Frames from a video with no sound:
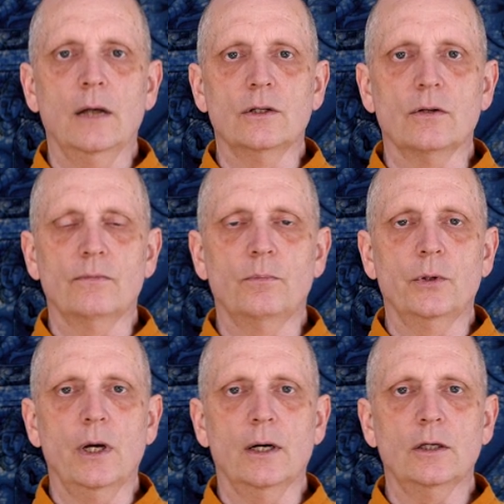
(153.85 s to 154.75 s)
It's a
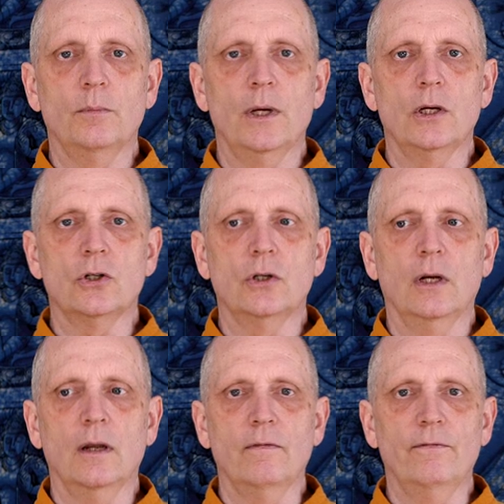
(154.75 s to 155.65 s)

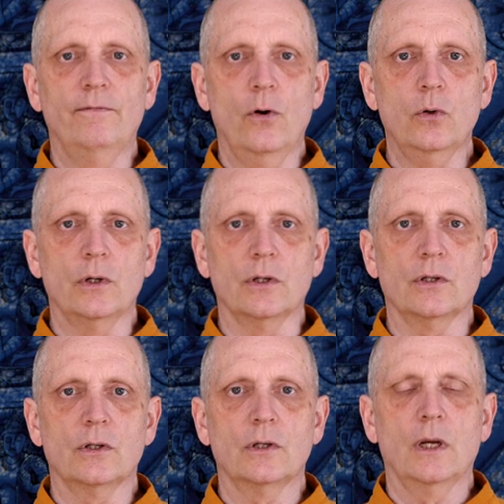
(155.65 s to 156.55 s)
preoccupation, a
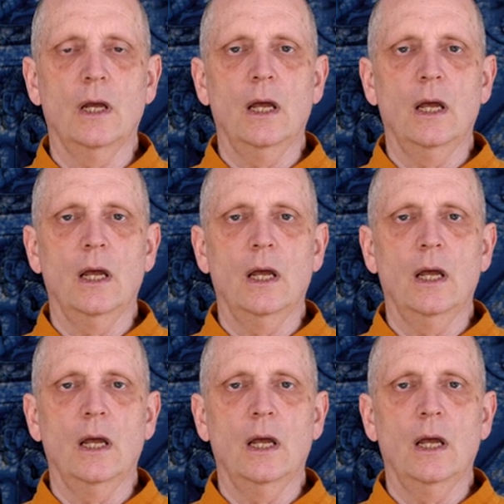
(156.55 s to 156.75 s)
focus.